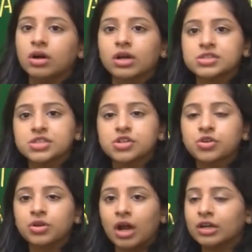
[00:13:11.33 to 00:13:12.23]
consider
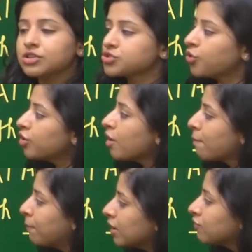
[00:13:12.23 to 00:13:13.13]
your NATA score,
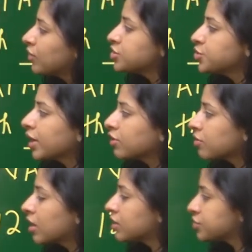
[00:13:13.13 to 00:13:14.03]
but once you get your
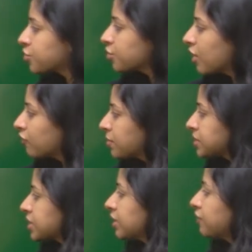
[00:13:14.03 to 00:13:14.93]
NATA score, you have to
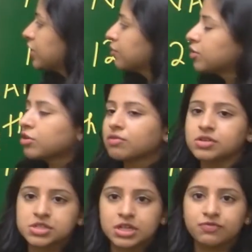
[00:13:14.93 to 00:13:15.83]
basically fill up the
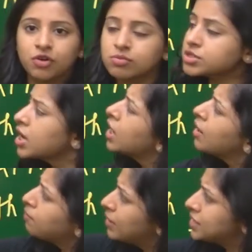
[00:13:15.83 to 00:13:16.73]
university forms.
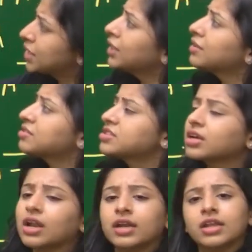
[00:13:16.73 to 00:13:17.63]
Basically, this is the
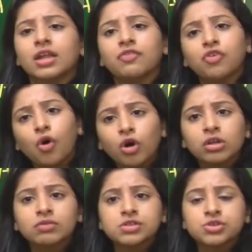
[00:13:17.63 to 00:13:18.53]
criteria for all
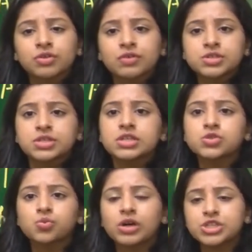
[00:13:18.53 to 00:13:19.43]
of these universities.
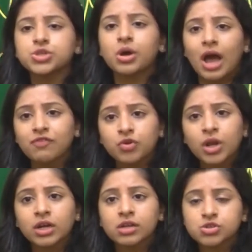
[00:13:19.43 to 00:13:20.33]
Once you have your
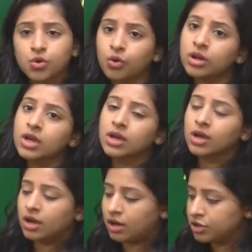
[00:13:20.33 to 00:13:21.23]
NATA score,
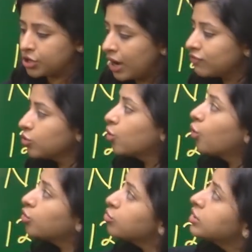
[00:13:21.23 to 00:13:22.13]
you have to
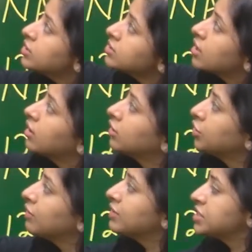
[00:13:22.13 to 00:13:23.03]
go to these
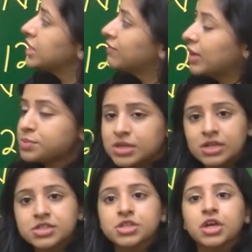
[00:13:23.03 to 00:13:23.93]
university
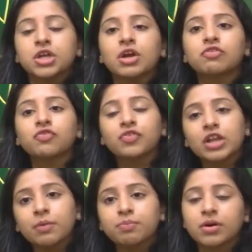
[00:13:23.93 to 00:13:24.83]
websites. You have to fill
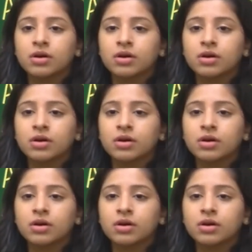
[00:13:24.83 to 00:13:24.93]
up